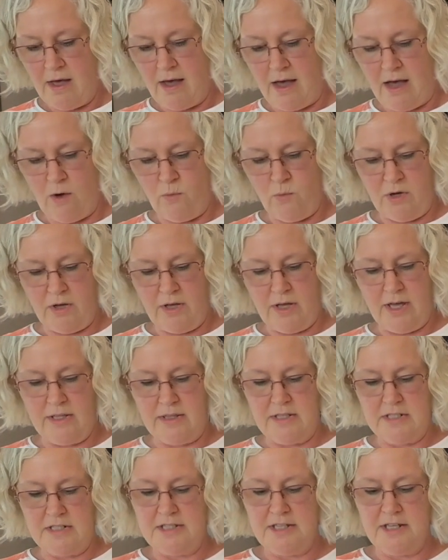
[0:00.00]
I will
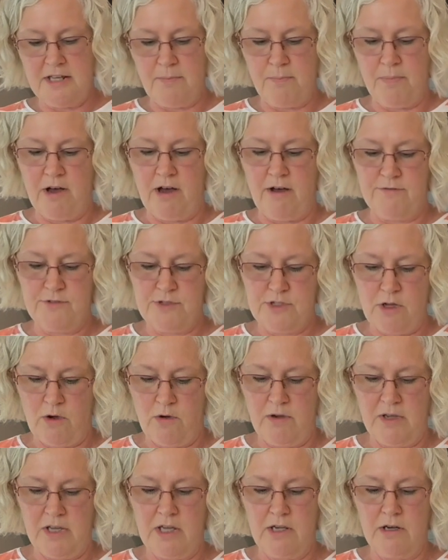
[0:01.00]
cut the tip off.
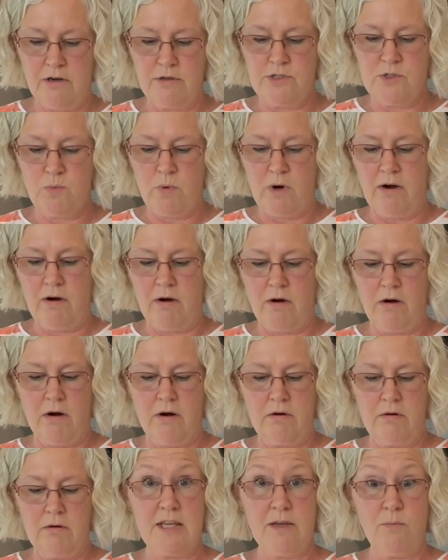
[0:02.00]
So here's where
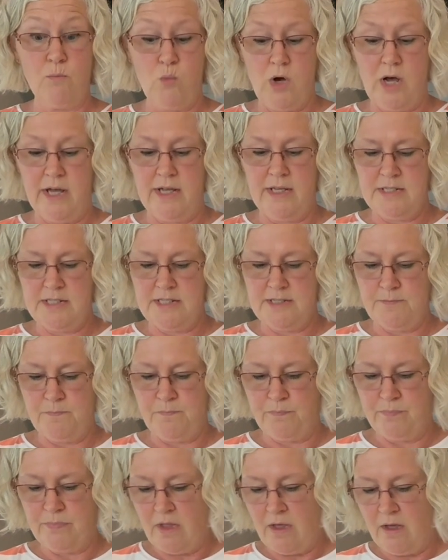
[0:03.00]
our stem was.
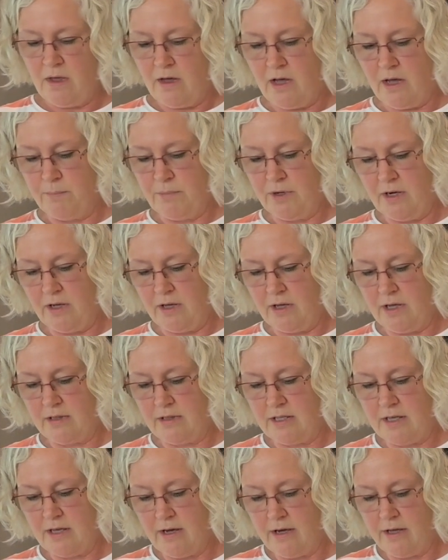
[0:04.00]
I'm going to
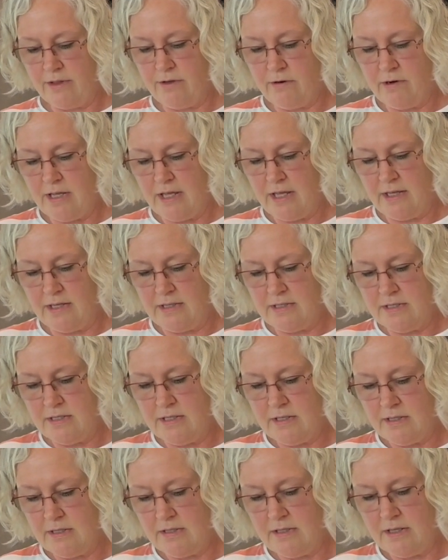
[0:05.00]
cut the other end
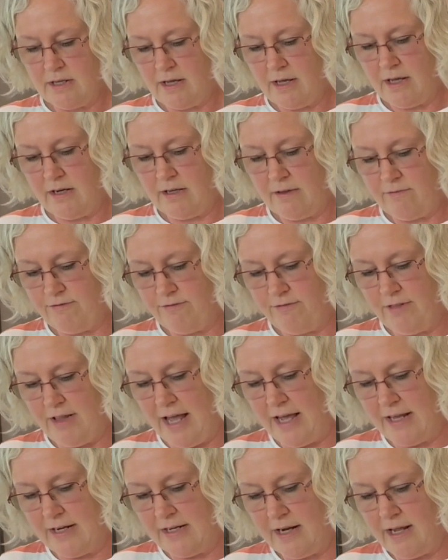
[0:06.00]
to kind of
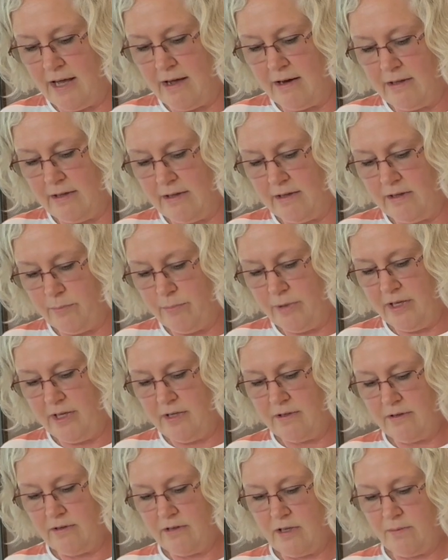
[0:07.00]
flatten it out a little
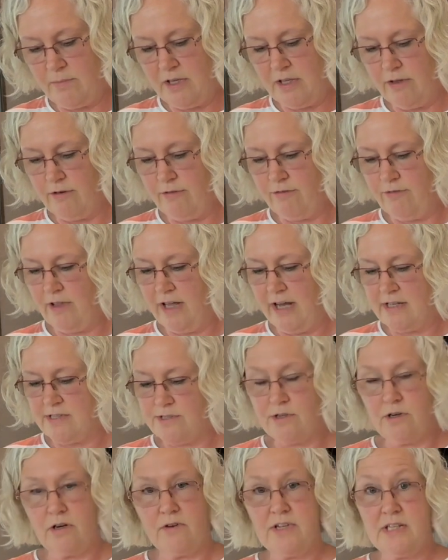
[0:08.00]
bit. Give me a little flat
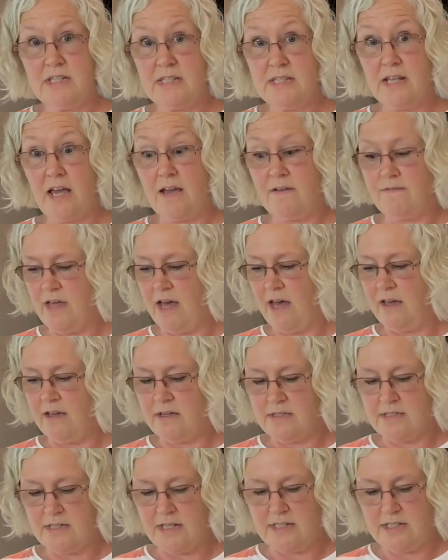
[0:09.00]
surface. Save that
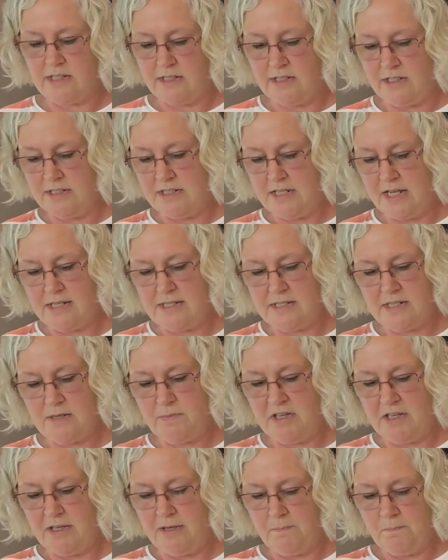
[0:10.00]
because that's a little tasty
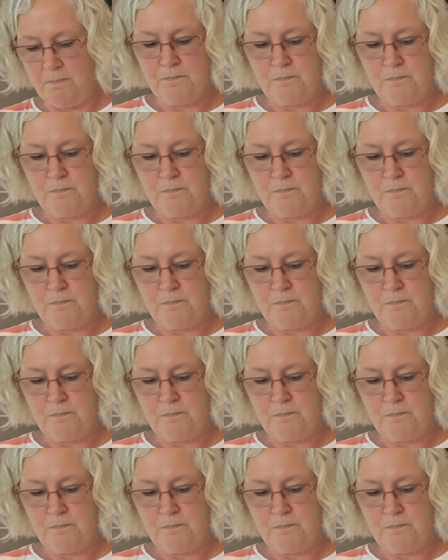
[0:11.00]
bit.